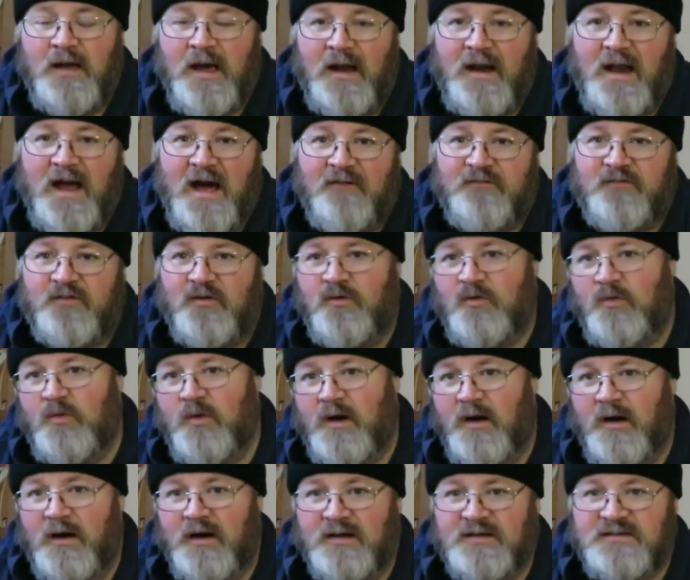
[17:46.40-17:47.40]
have
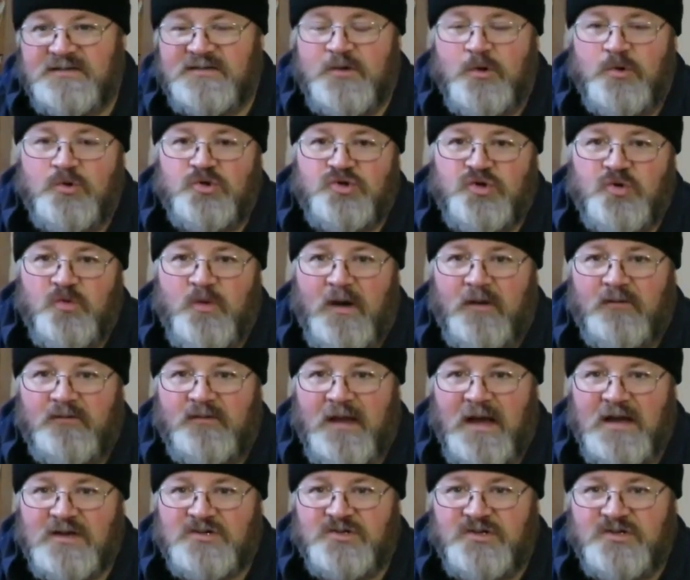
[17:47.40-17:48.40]
to snowshoe out
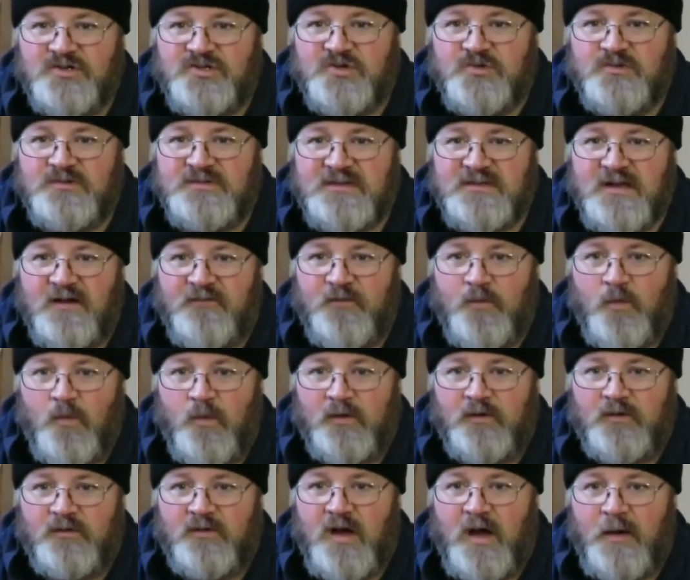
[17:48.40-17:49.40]
to actually shoot stuff in
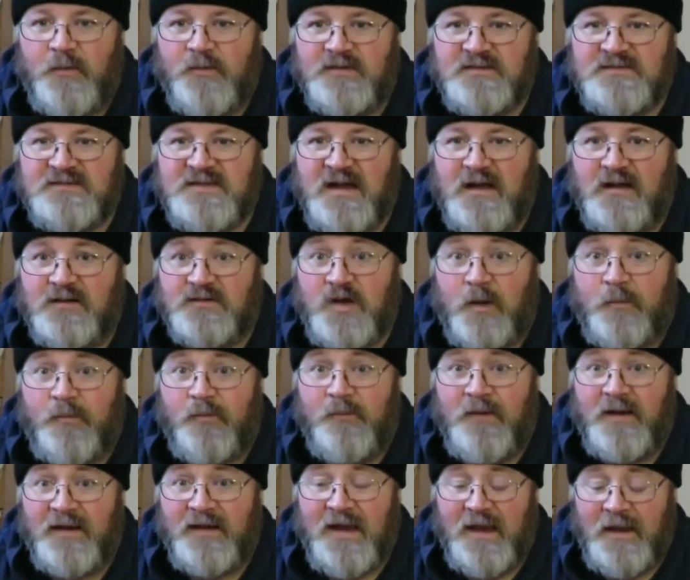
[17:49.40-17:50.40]
wintertime and stay on top of
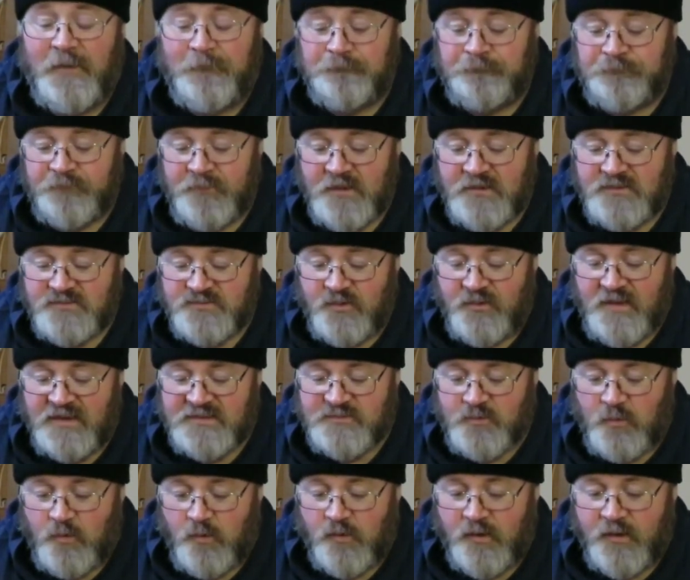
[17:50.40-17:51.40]
my game. So
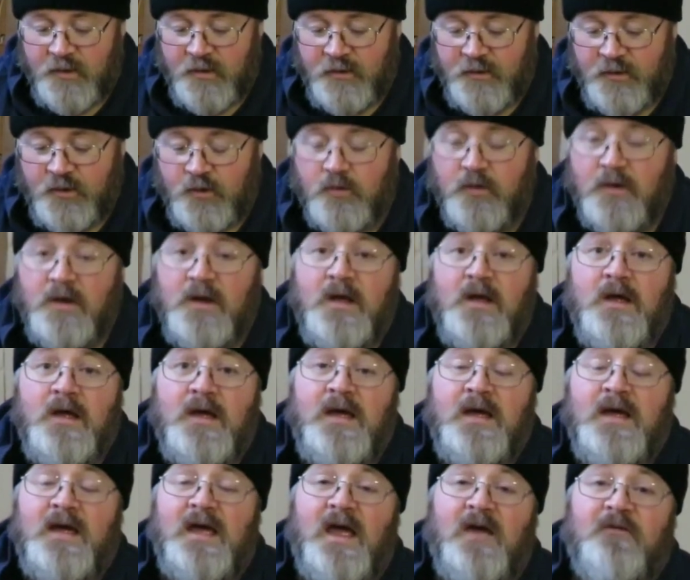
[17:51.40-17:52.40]
that's what we're going to do.
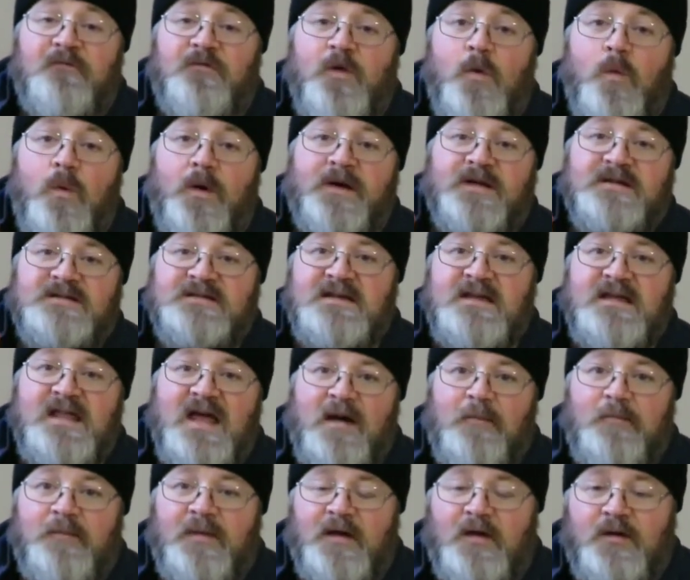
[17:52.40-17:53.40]
If you want to see
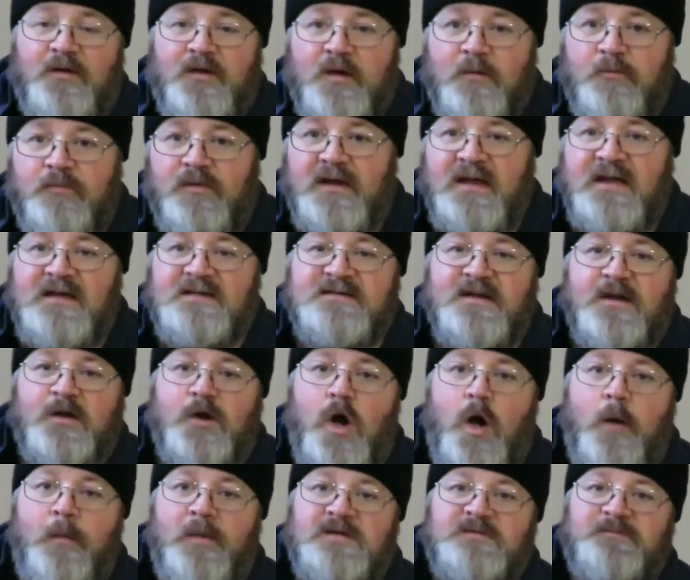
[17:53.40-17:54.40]
that build, please in the
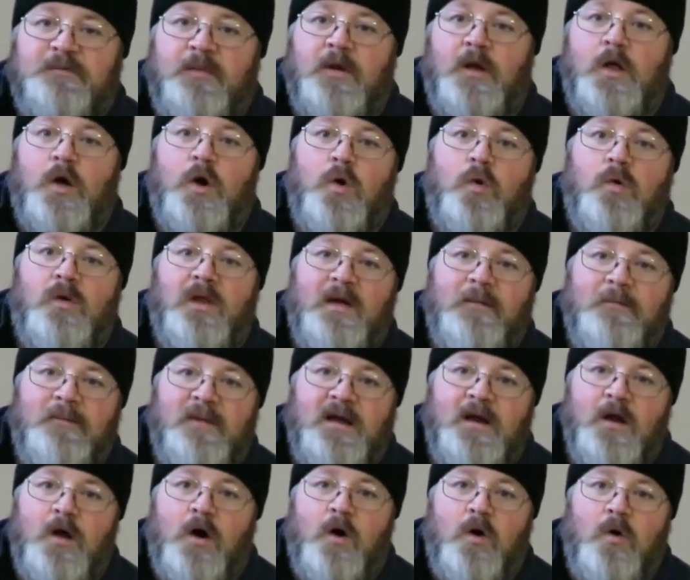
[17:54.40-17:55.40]
comments below let
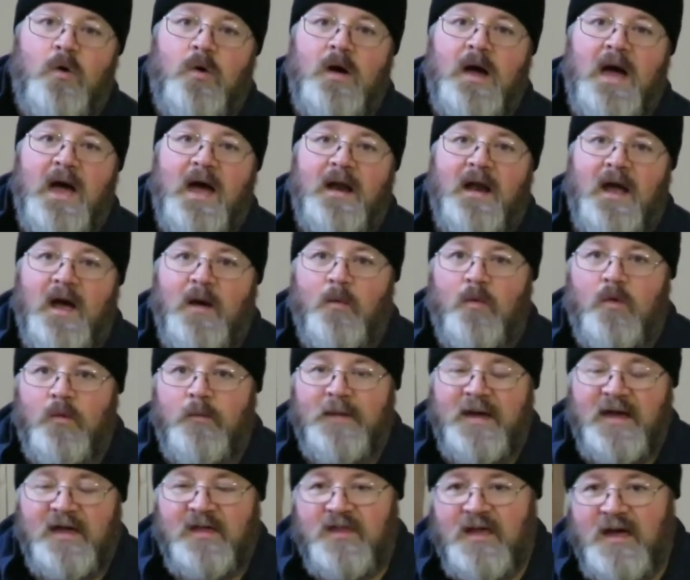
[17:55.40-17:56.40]
me know and I will
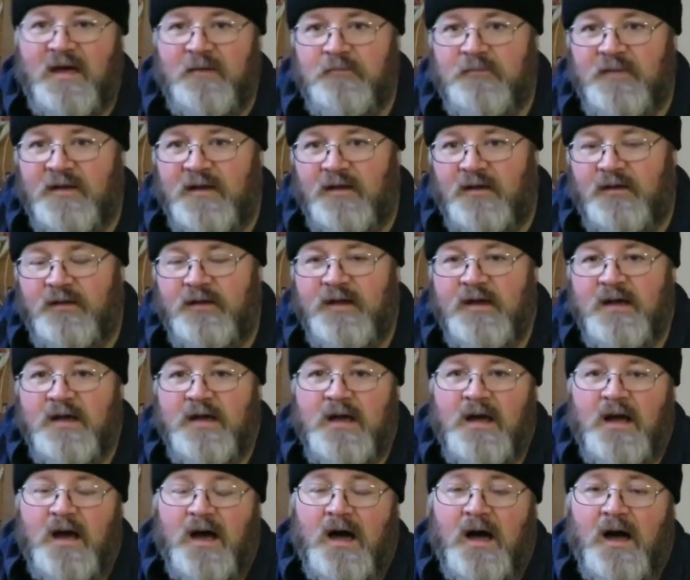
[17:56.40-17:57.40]
make that build.
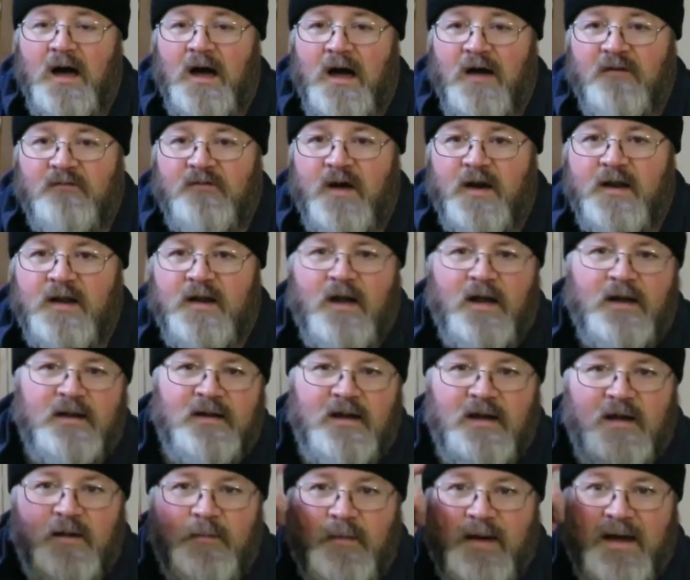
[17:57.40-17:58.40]
I've got an
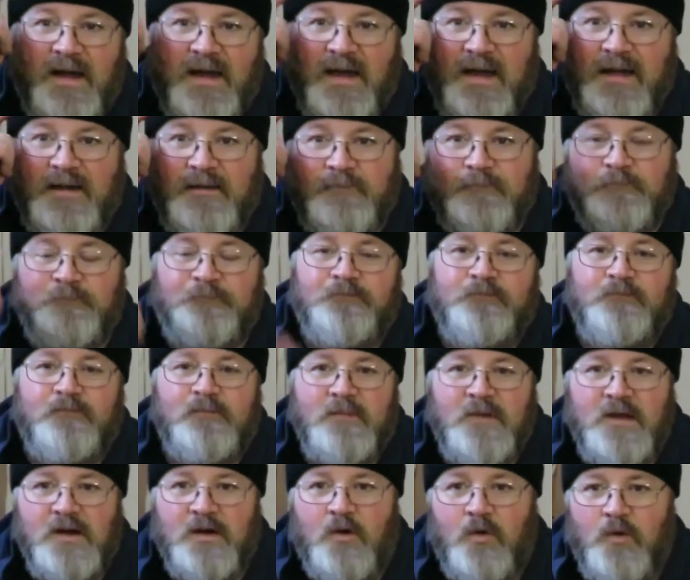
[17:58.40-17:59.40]
idea in my head.
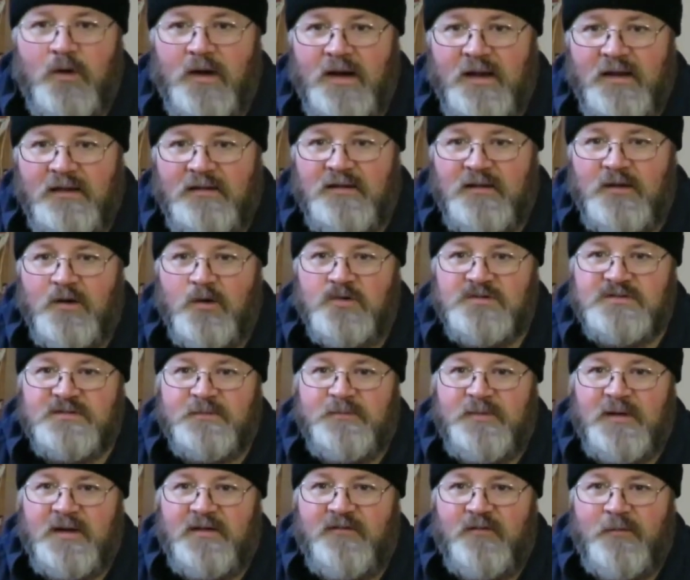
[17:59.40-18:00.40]
You know, ATO is a
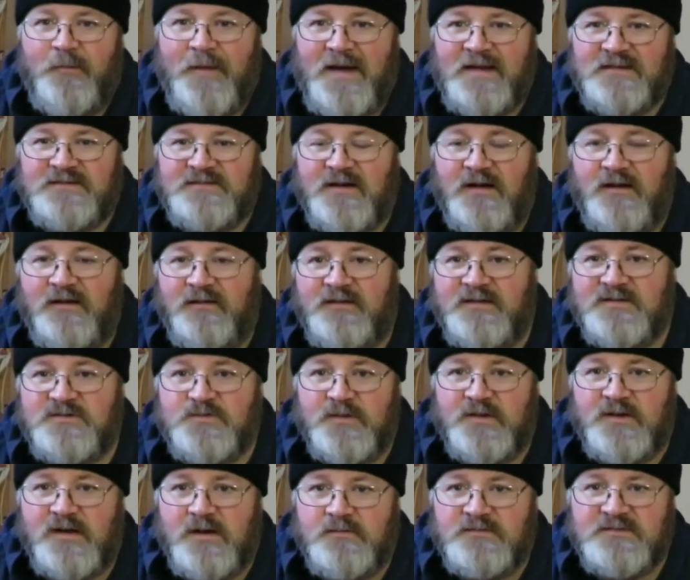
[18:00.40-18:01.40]
bit of a mad scientist
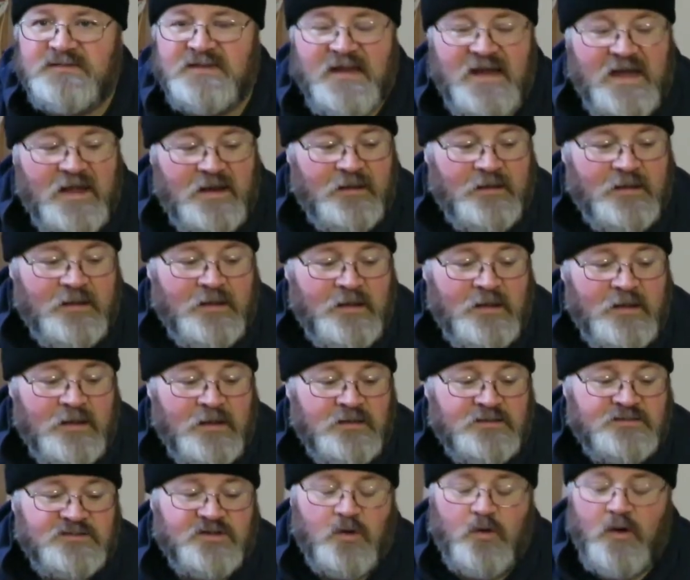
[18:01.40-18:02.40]
when it comes to that.
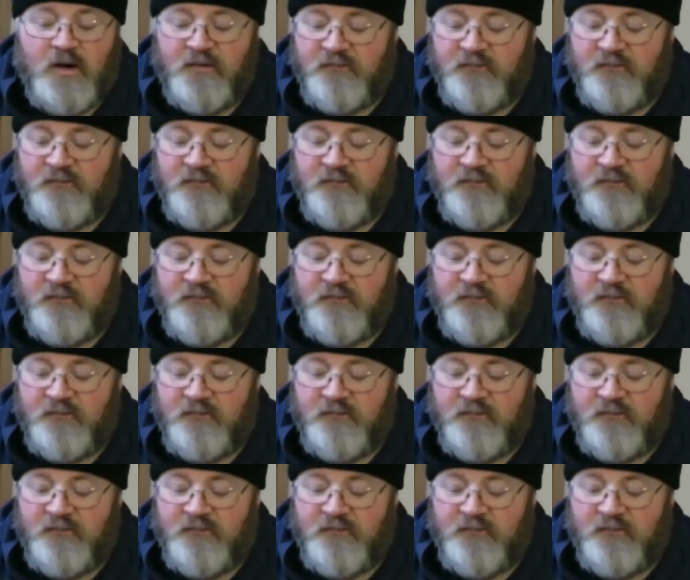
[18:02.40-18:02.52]
So